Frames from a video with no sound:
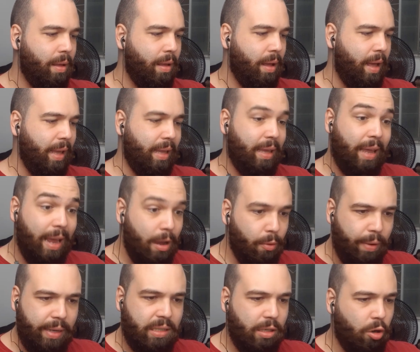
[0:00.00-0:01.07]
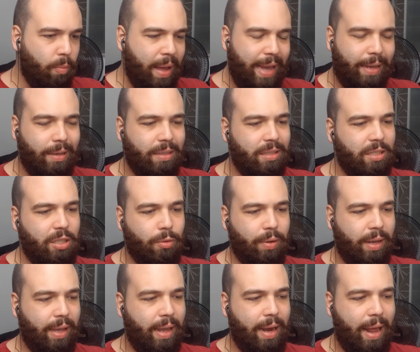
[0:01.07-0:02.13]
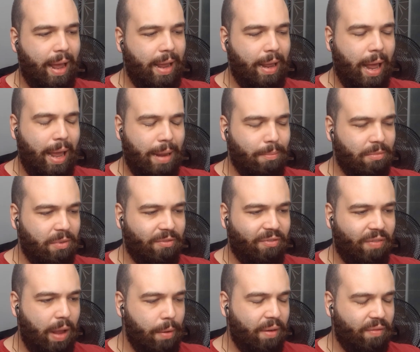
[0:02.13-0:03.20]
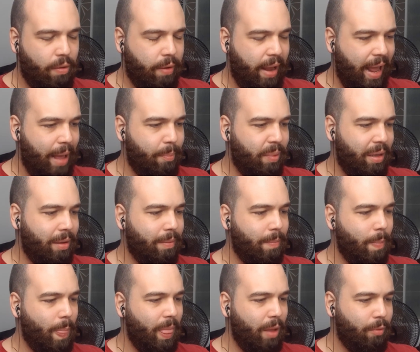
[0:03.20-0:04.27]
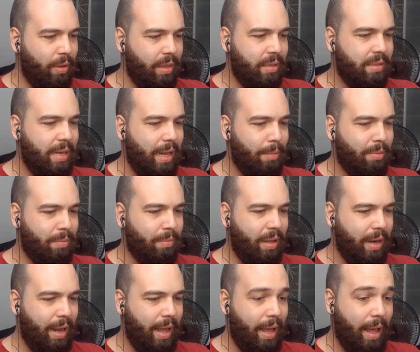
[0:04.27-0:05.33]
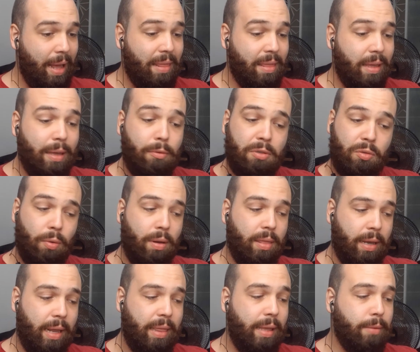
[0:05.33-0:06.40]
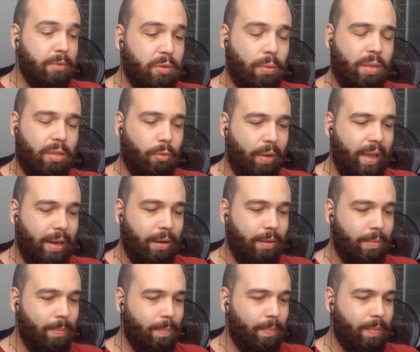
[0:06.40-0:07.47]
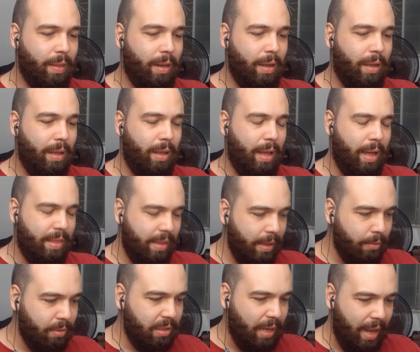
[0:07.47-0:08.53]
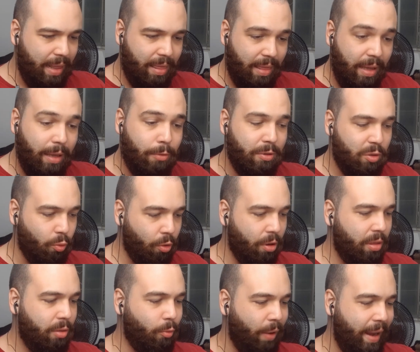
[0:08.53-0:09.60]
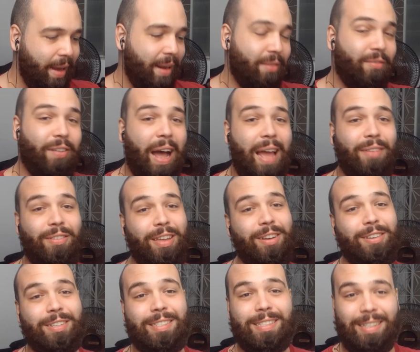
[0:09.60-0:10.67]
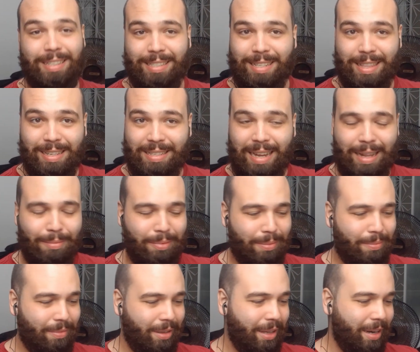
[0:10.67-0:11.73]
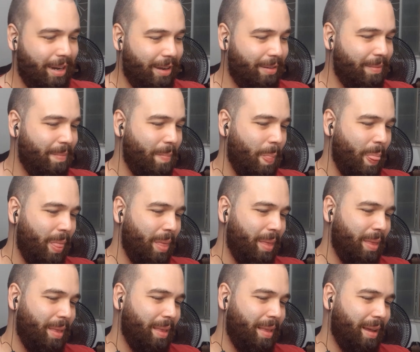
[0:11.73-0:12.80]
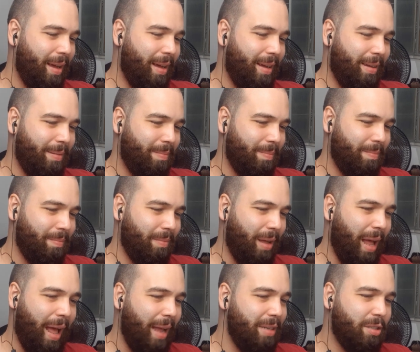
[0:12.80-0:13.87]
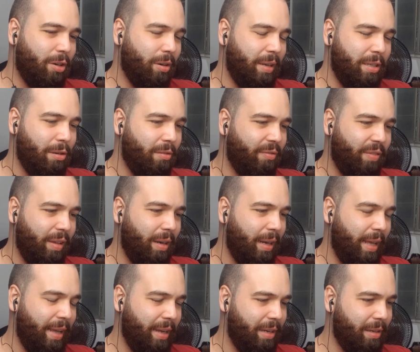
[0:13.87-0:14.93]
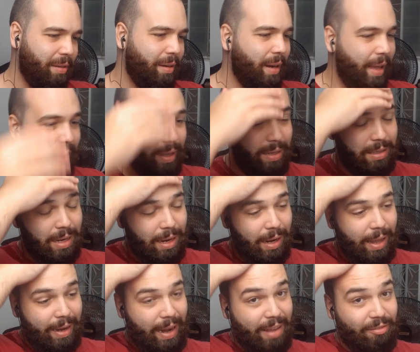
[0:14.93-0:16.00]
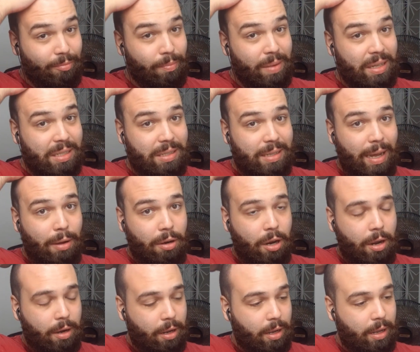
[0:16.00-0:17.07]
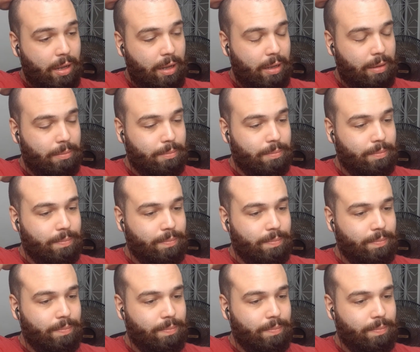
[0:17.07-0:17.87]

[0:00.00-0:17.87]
i can't wait to go back and listen to it again i i am very very happy with this album and i, I think it was worth it i think it worth the wait I think it was I think it was worth waiting five years to listen to this album. You know, um, I, I certainly don't feel like like it like I've missed out on um,